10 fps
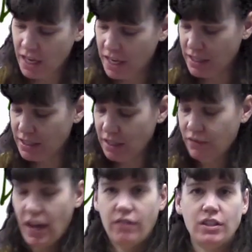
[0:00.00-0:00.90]
instead
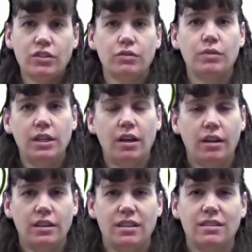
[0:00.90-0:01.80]
of having to read
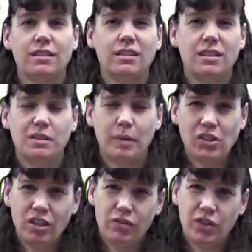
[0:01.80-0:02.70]
all these, because
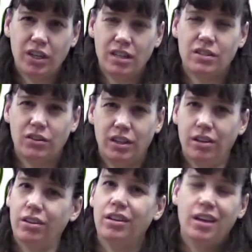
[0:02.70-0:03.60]
especially if your kids are
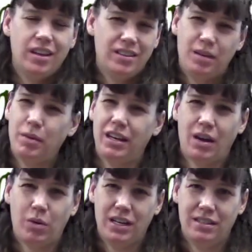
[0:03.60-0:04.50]
little, they might
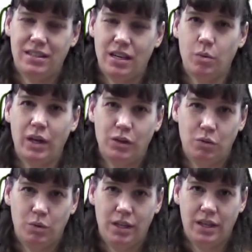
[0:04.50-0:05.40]
not want to sit while
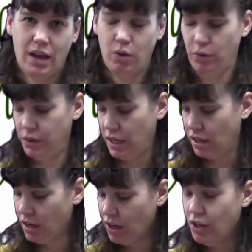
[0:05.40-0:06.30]
you read that whole
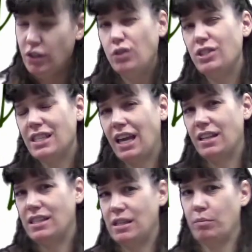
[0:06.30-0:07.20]
thing, you just
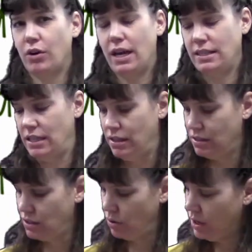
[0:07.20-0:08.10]
kind of summarize it.
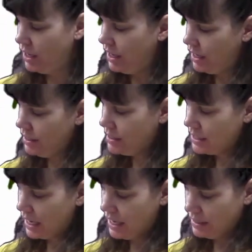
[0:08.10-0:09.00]
So in
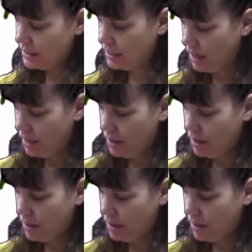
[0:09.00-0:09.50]
this case,